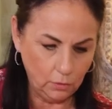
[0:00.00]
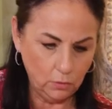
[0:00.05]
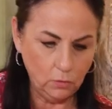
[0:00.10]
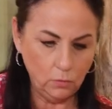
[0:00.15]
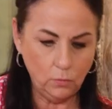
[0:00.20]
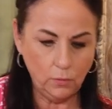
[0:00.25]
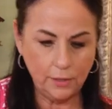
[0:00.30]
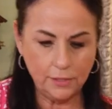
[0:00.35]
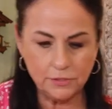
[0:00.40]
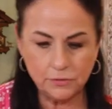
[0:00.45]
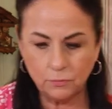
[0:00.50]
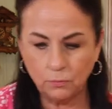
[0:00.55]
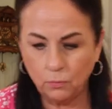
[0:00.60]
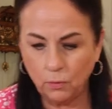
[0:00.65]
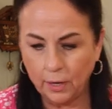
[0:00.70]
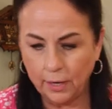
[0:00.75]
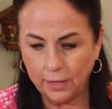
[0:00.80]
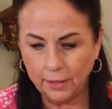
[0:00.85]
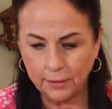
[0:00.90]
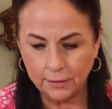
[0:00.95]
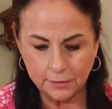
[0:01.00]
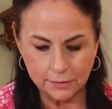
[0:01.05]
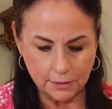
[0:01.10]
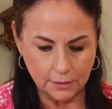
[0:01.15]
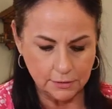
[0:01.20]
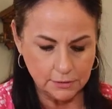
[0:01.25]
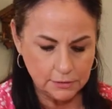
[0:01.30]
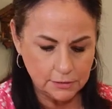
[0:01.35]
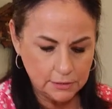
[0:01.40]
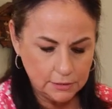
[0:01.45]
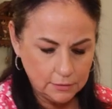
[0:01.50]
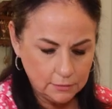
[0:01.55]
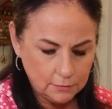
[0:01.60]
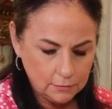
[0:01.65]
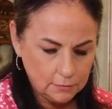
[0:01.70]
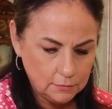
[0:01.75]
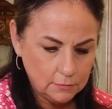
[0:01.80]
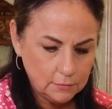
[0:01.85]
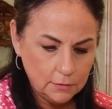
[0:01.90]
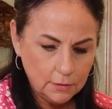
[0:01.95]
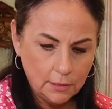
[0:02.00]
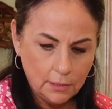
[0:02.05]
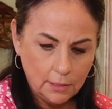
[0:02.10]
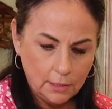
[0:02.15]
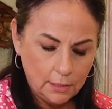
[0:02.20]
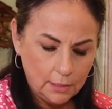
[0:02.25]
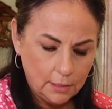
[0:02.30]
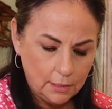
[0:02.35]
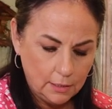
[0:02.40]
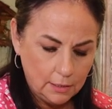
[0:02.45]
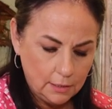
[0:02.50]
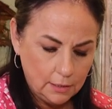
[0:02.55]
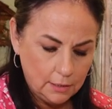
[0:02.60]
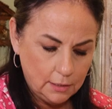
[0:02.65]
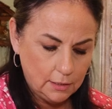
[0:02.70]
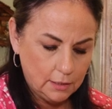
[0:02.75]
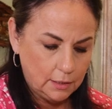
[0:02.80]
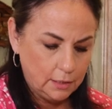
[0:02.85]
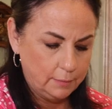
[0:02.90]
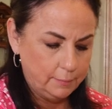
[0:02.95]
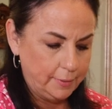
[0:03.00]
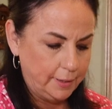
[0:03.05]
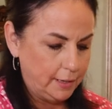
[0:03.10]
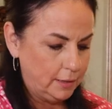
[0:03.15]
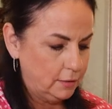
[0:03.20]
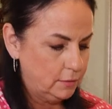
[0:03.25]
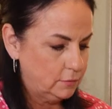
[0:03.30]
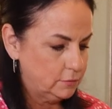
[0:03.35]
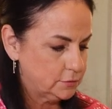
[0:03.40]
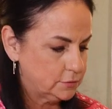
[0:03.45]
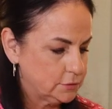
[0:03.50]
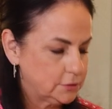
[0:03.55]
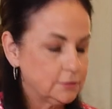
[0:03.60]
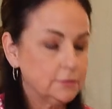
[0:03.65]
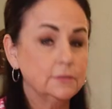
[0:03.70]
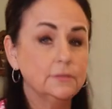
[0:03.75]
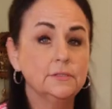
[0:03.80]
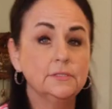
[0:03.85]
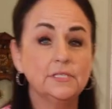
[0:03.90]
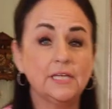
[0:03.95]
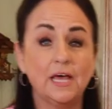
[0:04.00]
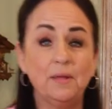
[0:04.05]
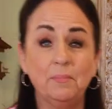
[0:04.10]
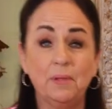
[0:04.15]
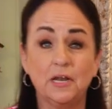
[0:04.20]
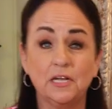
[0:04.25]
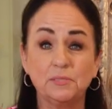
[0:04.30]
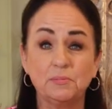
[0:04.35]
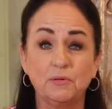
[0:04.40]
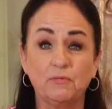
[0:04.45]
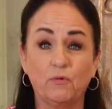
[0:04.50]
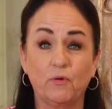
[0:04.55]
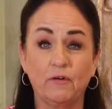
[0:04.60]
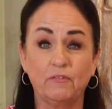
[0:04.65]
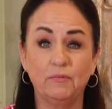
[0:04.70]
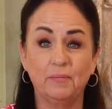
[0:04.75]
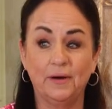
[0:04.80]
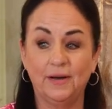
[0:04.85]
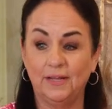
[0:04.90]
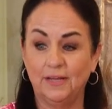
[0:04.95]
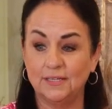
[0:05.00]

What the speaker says: always wait until about 10 minutes before everybody